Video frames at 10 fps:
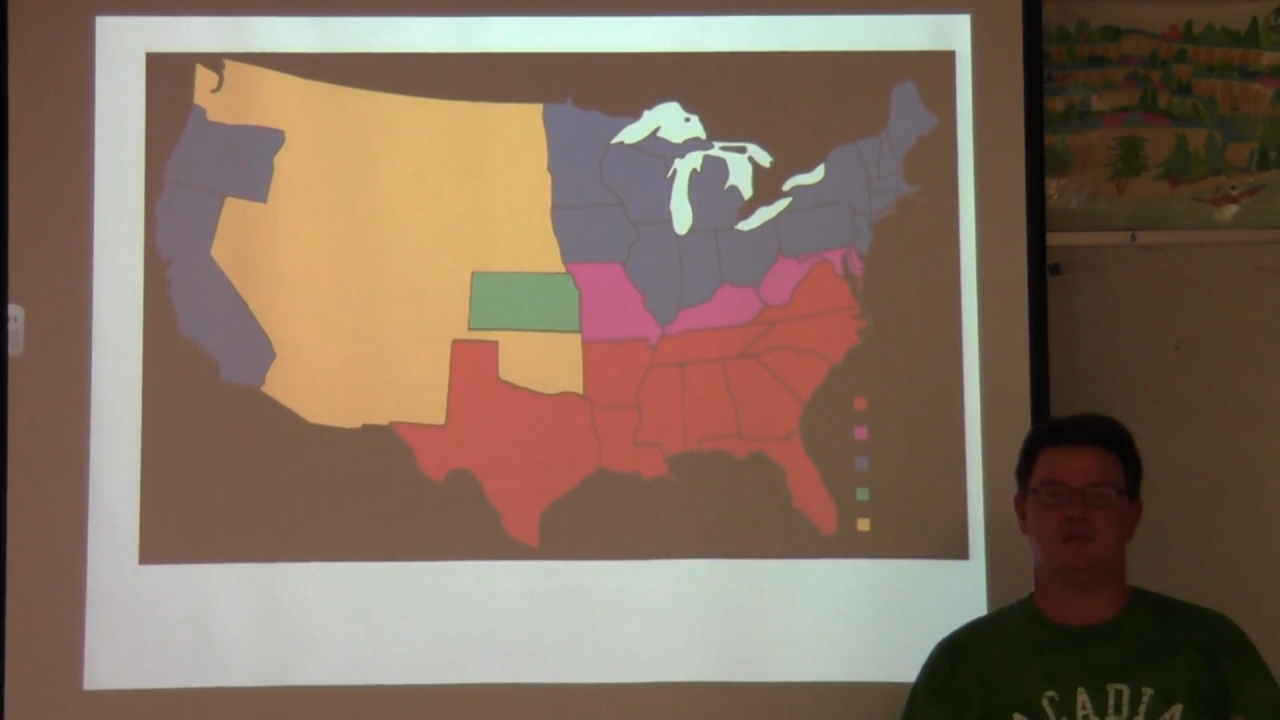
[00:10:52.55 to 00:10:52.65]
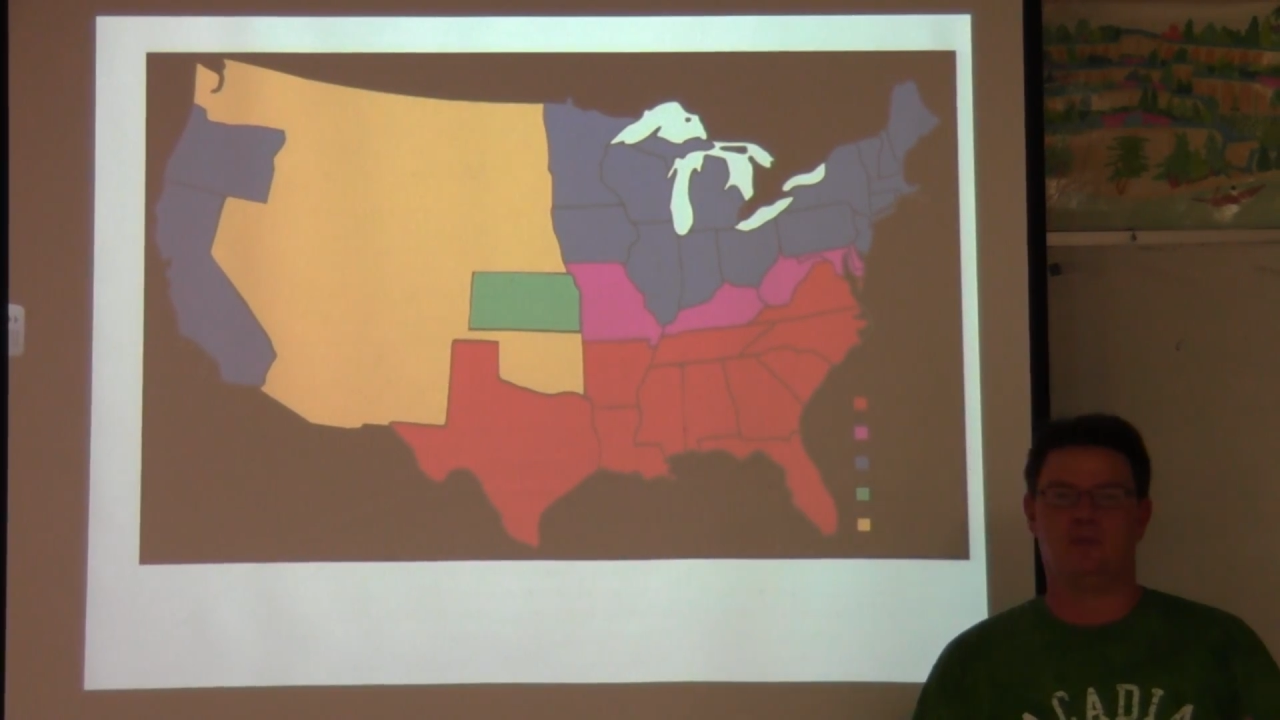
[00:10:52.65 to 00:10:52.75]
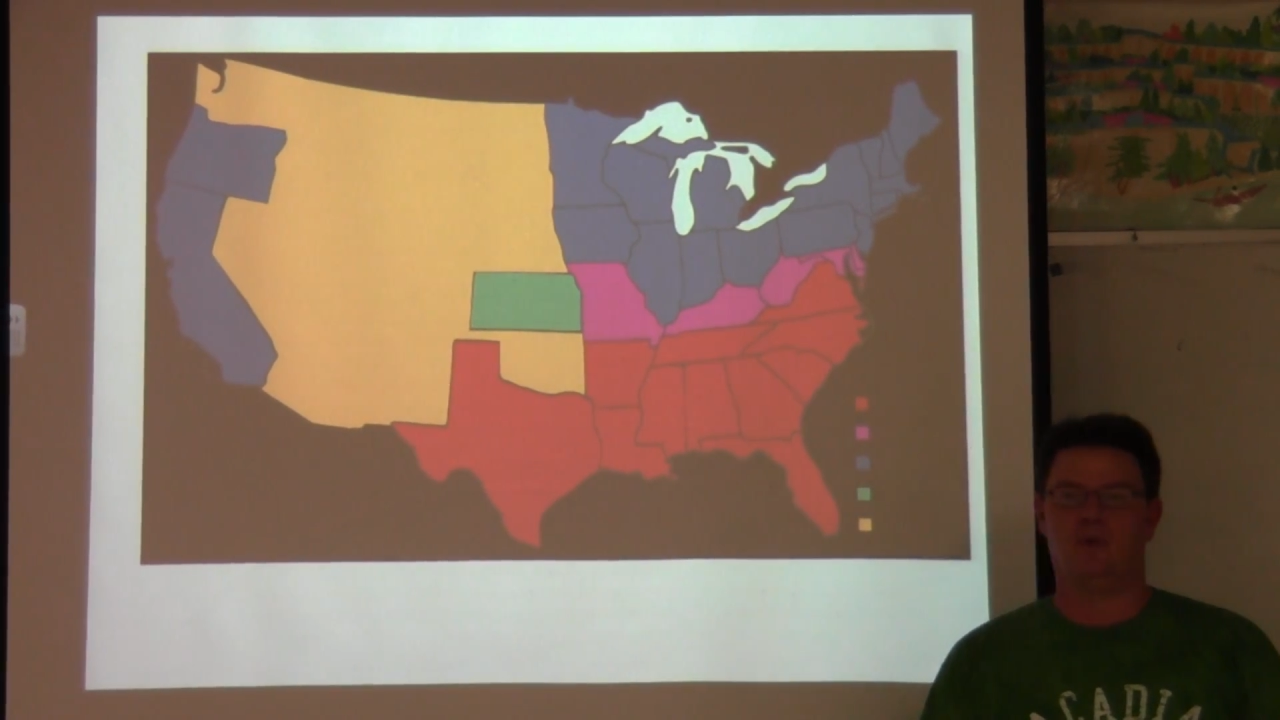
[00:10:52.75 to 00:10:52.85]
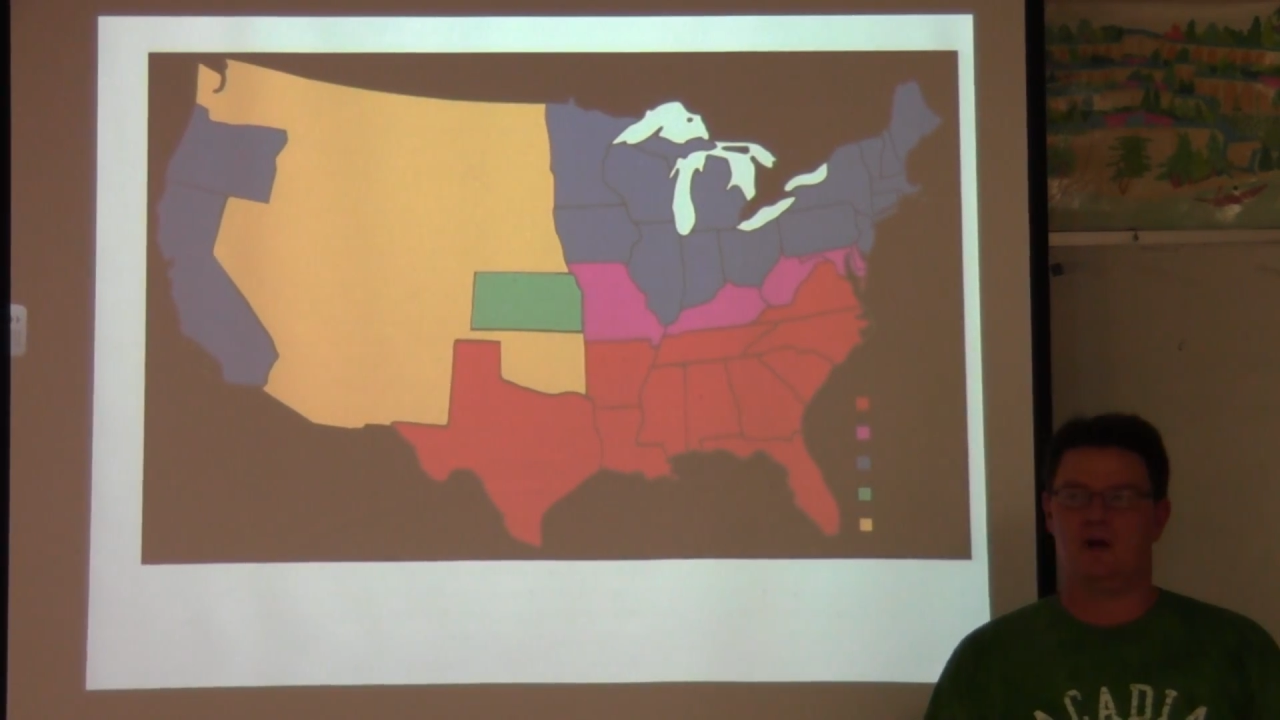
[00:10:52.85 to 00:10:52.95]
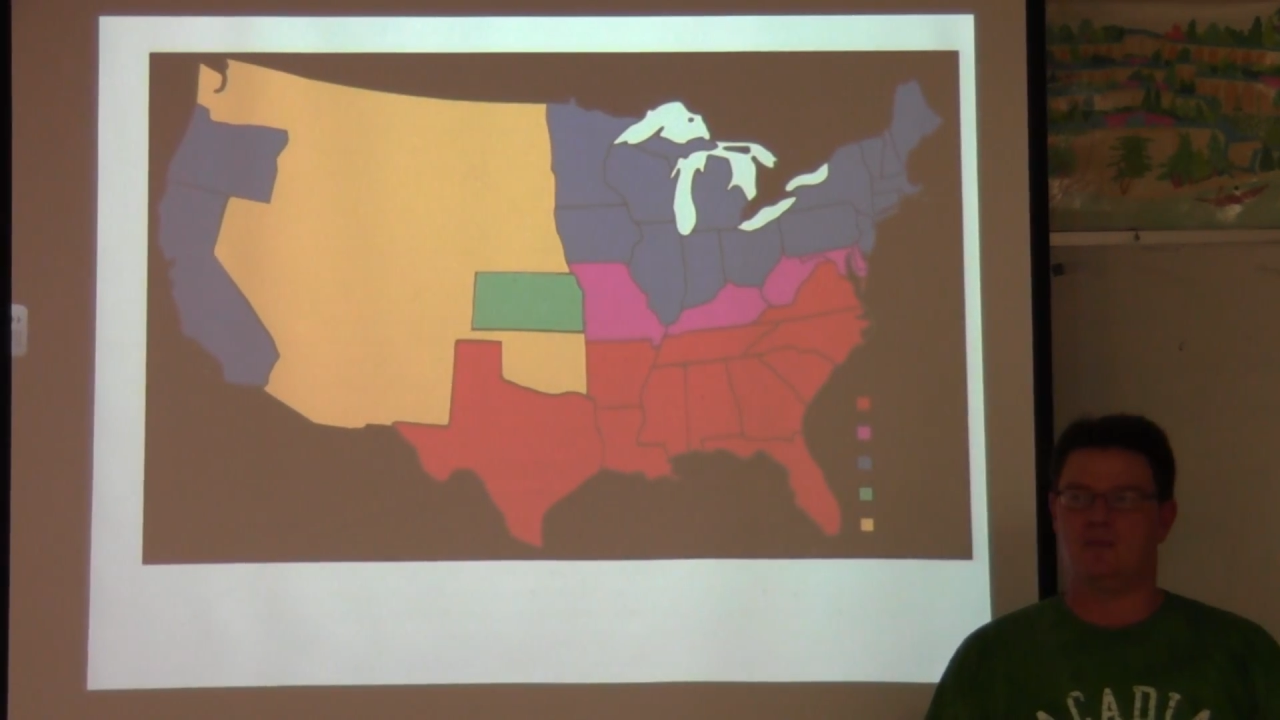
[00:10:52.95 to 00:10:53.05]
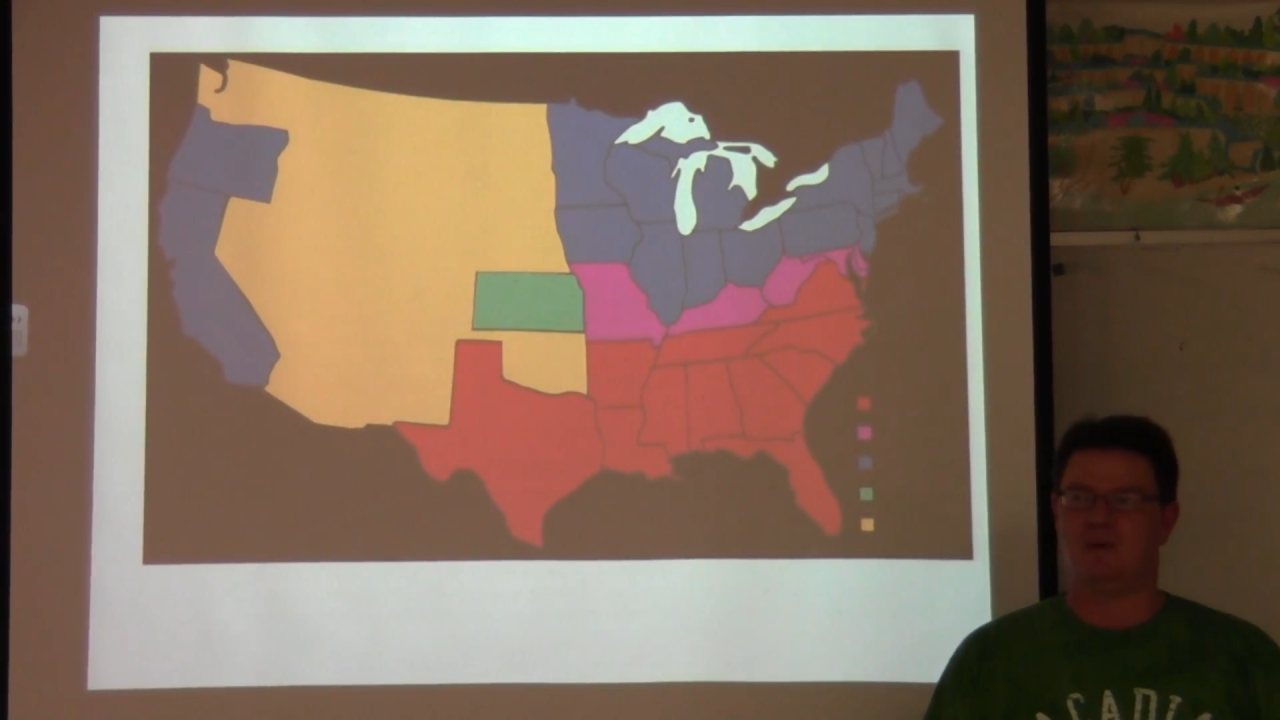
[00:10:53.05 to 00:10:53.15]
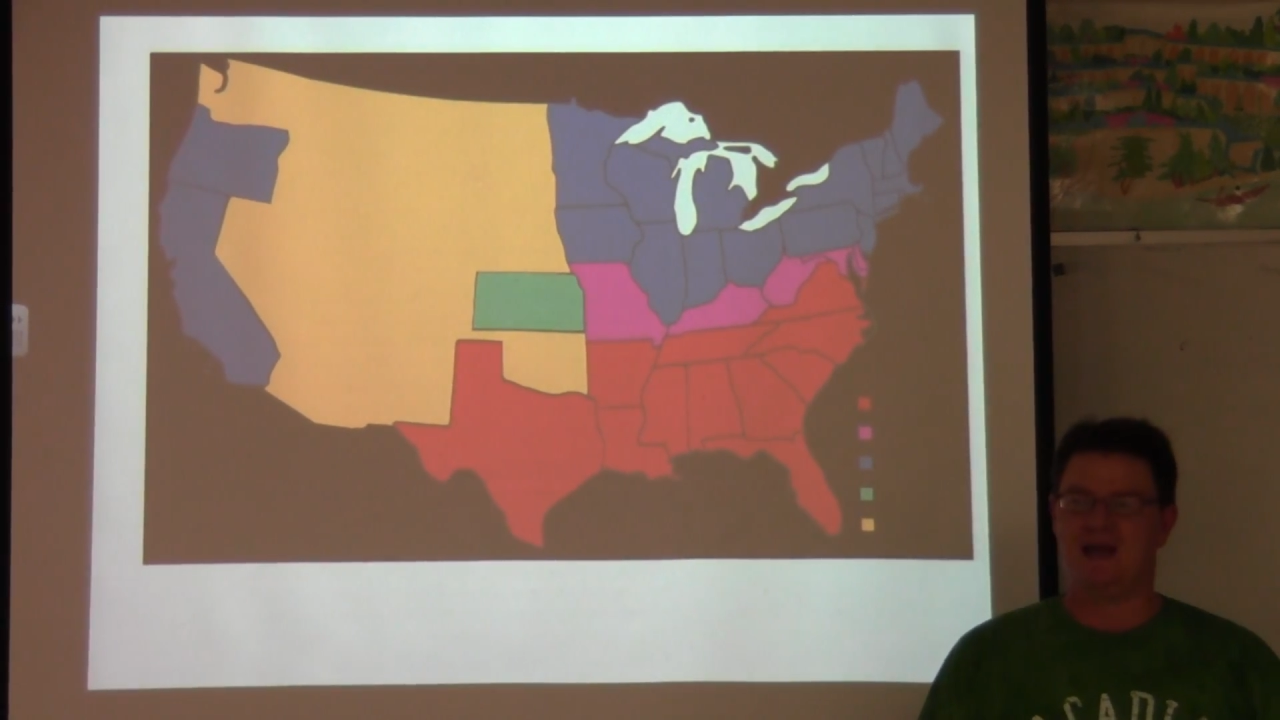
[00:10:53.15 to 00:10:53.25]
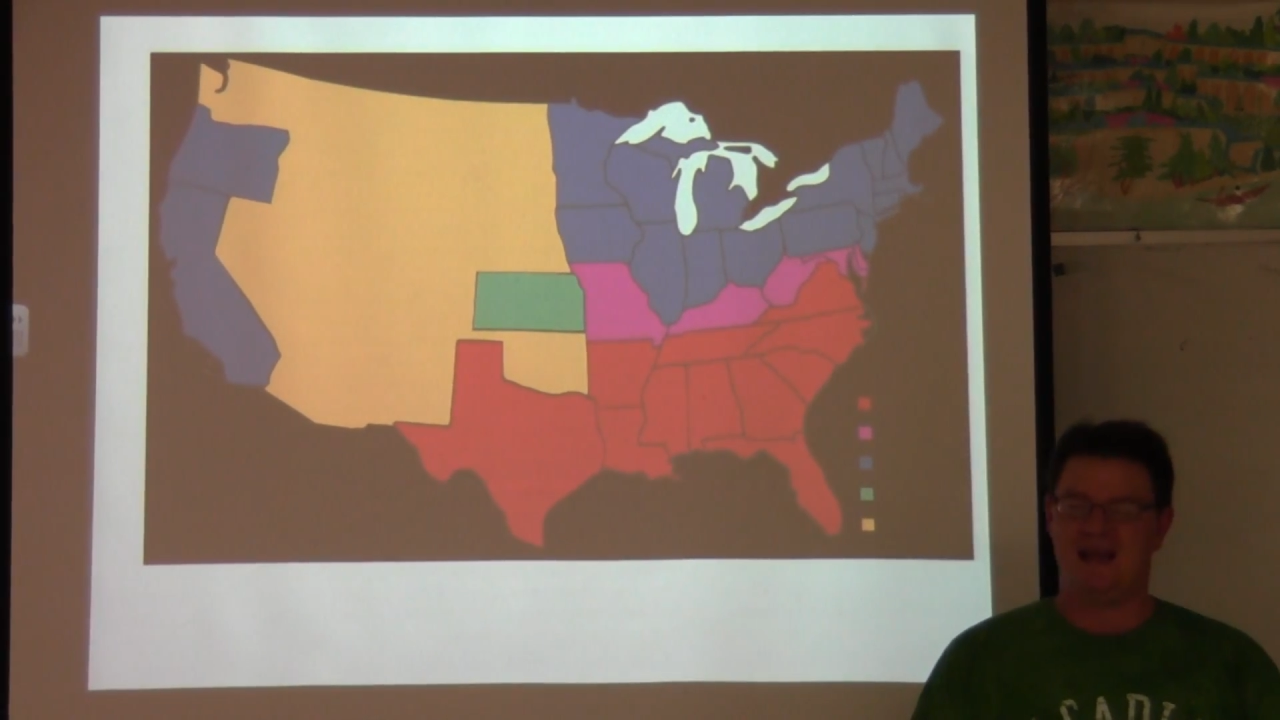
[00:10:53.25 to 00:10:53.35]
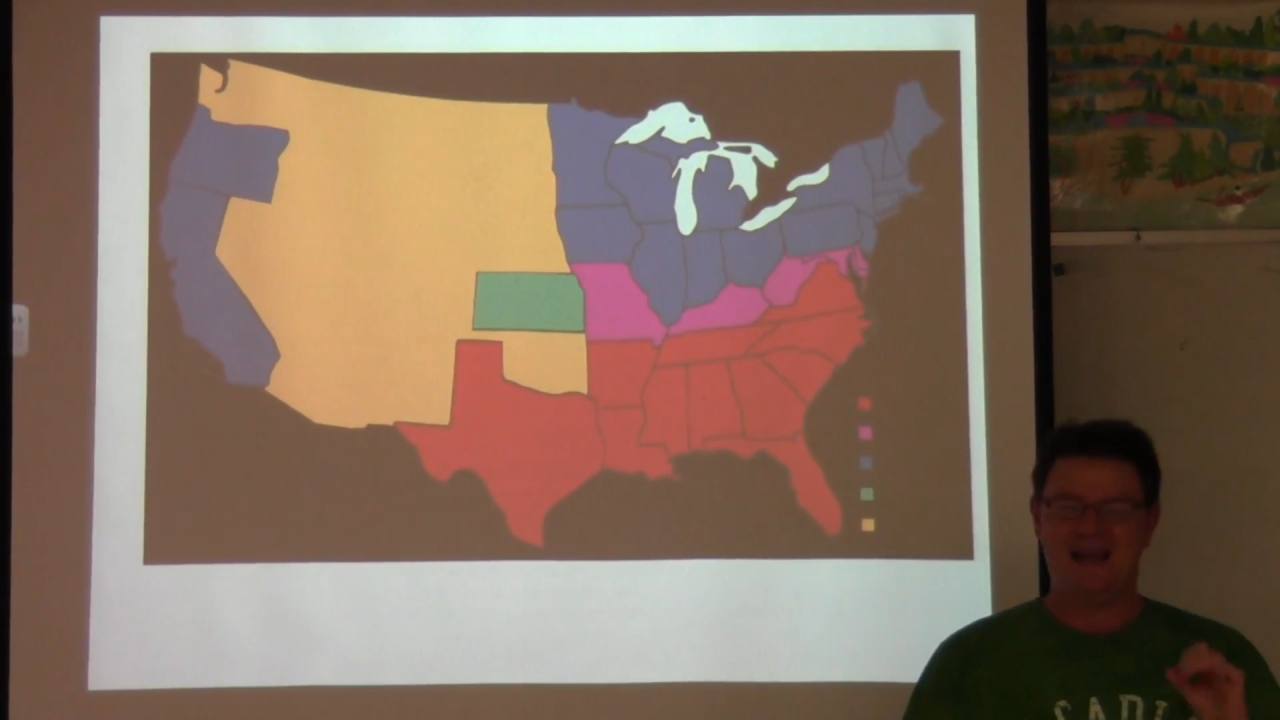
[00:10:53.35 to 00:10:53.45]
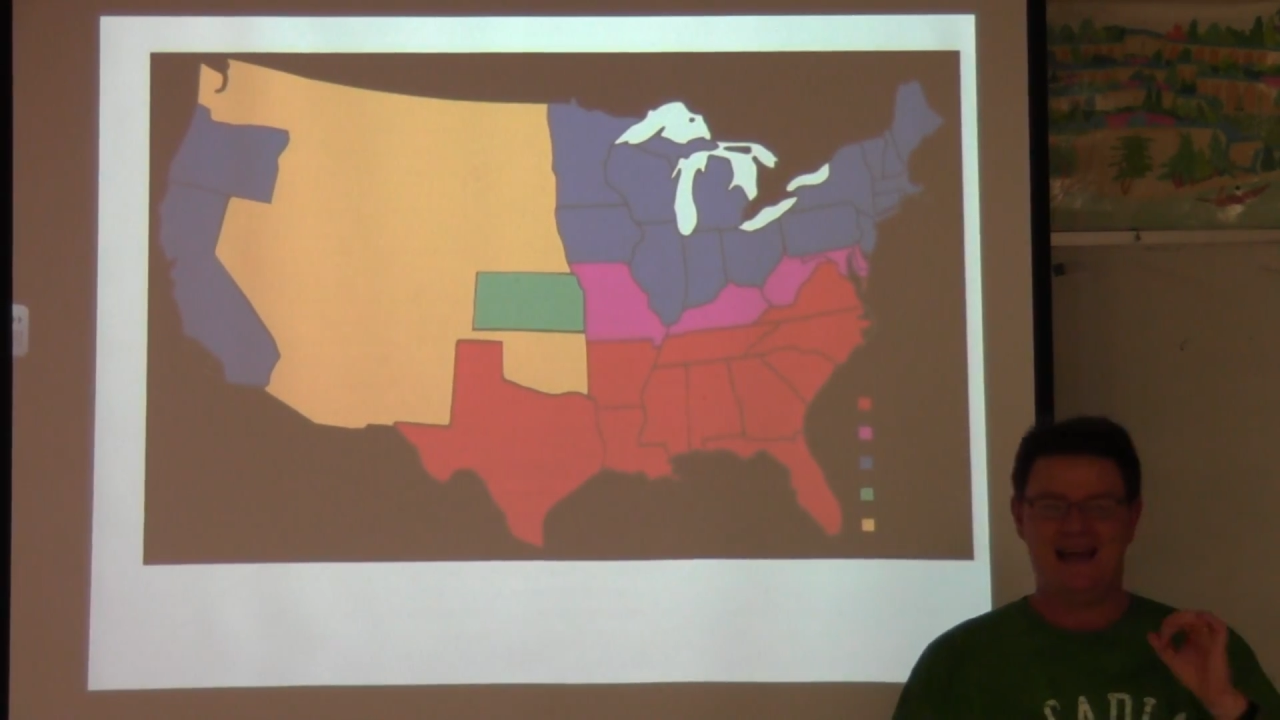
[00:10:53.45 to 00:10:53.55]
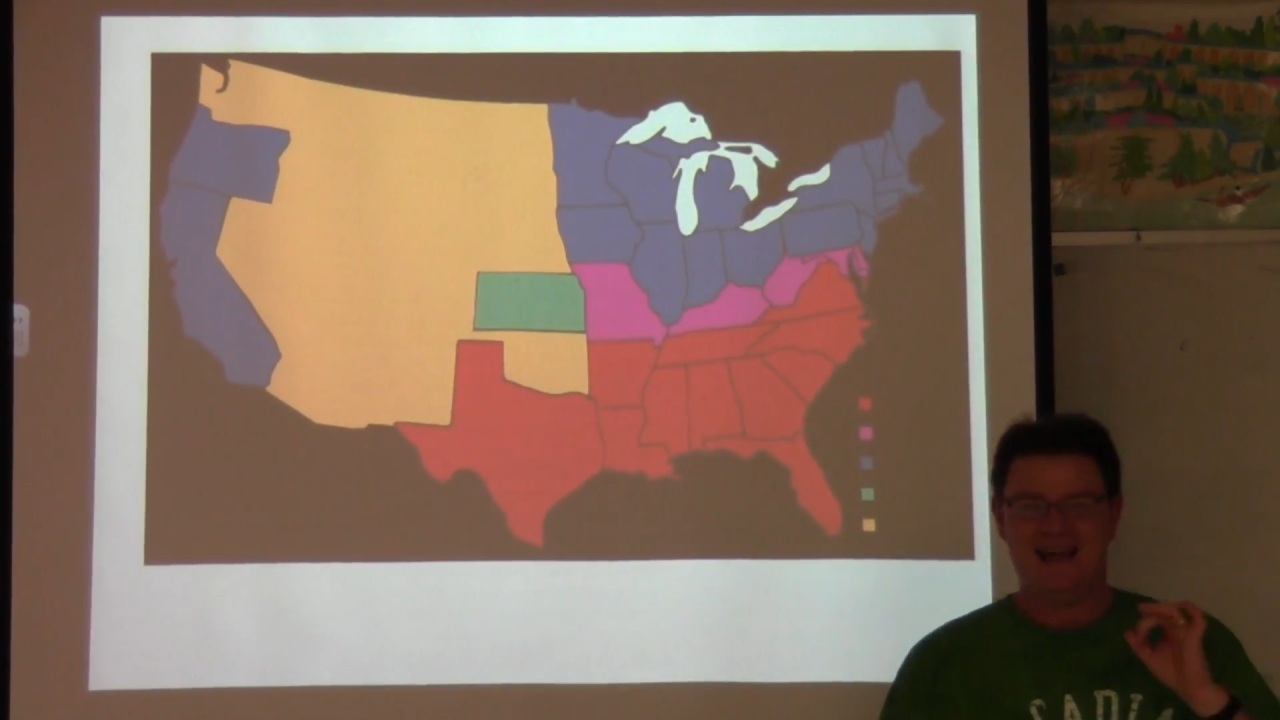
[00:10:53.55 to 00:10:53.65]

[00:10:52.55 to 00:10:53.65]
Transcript: point B.